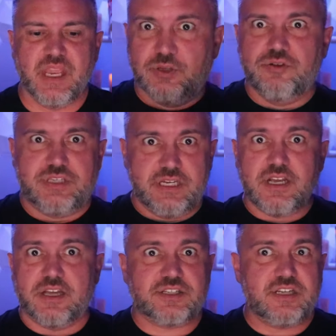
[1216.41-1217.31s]
losing
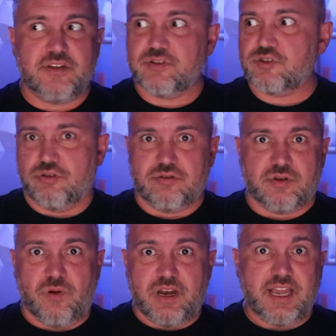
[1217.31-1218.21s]
custody of your
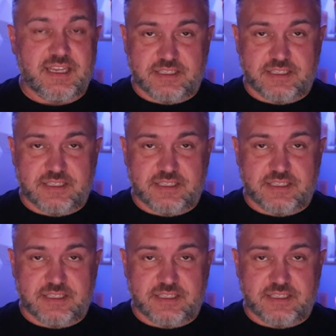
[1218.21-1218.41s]
children and whatnot